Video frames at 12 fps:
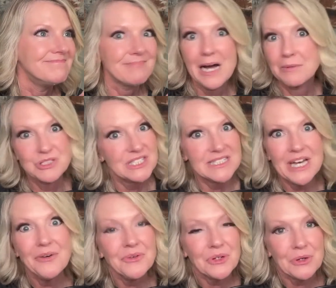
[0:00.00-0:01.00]
I'm just
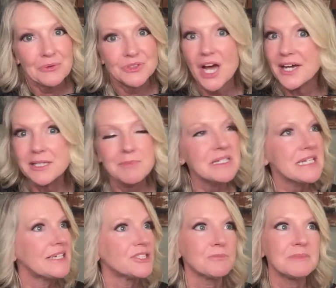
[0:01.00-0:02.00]
telling you,
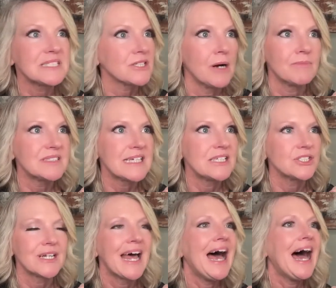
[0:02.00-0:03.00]
documentation beats
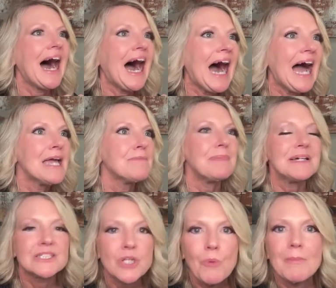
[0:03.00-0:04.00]
conversation. Hype
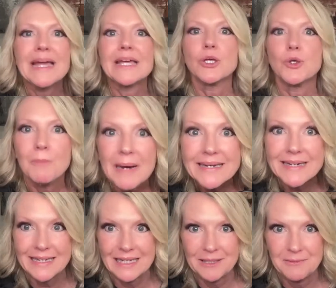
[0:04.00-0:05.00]
don't make you
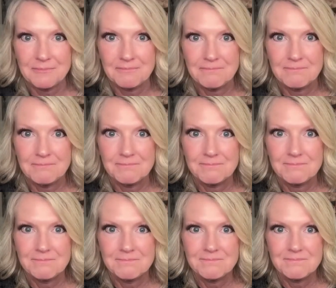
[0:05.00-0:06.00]
money.
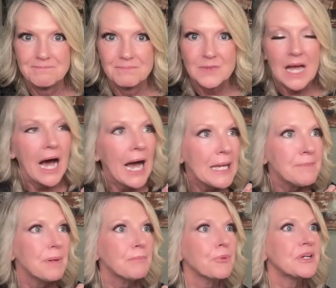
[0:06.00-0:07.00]

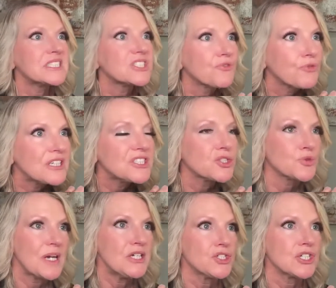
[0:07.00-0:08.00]
Hype brings
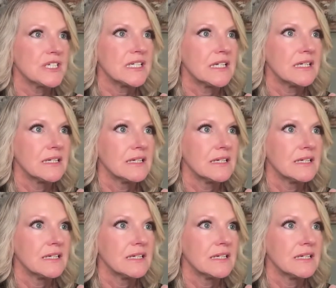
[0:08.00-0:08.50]
frustration.